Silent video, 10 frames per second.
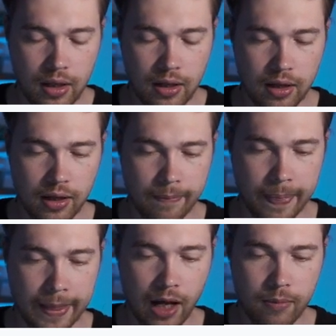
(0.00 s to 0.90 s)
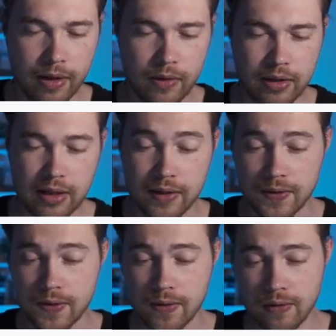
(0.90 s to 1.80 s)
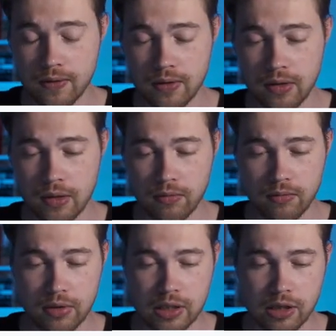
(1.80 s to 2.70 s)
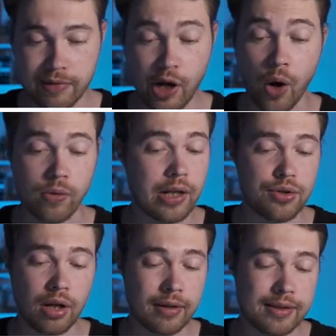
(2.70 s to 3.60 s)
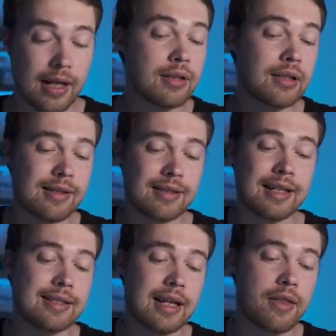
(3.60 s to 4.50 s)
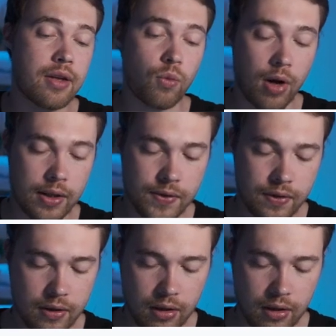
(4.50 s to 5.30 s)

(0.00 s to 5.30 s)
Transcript: How about this? No, that shouldn't be accepted. It doesn't contain 3 ones.